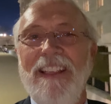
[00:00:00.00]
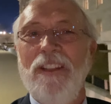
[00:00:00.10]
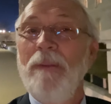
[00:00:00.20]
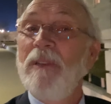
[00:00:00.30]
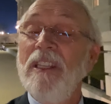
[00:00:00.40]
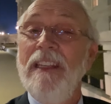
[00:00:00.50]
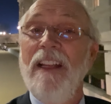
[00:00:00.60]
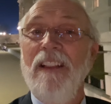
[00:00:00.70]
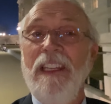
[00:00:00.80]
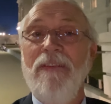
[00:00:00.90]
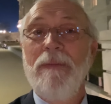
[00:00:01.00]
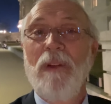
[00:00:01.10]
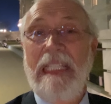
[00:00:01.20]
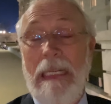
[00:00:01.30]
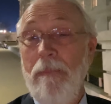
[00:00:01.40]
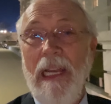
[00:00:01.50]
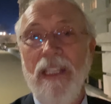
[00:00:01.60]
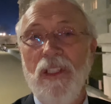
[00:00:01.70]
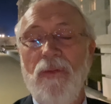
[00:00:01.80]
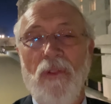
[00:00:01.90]
So I'm just now leaving President
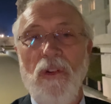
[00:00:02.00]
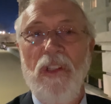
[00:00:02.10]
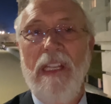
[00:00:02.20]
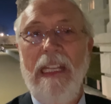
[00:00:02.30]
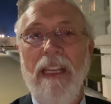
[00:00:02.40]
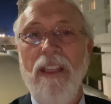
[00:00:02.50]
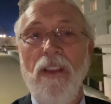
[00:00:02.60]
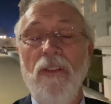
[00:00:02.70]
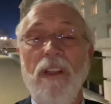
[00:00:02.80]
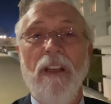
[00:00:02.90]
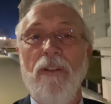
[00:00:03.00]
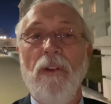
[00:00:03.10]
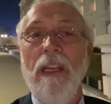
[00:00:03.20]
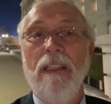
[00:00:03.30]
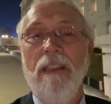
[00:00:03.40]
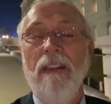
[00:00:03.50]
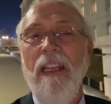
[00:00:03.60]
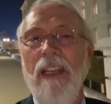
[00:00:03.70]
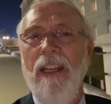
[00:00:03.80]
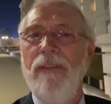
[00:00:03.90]
Biden's first State of the Union address.
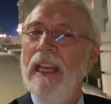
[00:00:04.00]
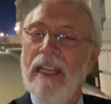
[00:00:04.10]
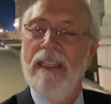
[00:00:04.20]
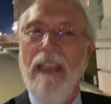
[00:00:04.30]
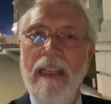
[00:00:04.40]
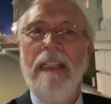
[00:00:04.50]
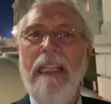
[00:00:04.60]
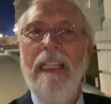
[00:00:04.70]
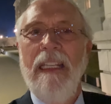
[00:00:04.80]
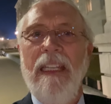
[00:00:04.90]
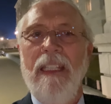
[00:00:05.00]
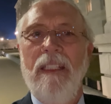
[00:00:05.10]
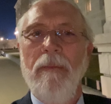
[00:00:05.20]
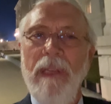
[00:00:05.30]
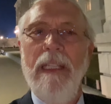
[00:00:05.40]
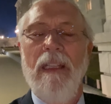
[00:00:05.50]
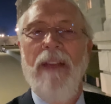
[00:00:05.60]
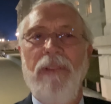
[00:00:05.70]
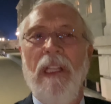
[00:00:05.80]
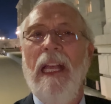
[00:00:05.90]
I've got to say, to me, it
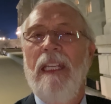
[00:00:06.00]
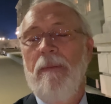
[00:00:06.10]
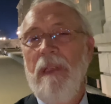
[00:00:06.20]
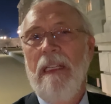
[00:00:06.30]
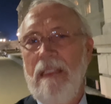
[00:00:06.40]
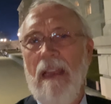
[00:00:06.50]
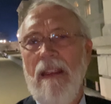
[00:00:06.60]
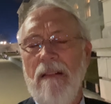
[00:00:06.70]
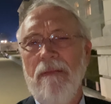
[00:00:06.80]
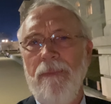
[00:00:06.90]
left a lot to be desired.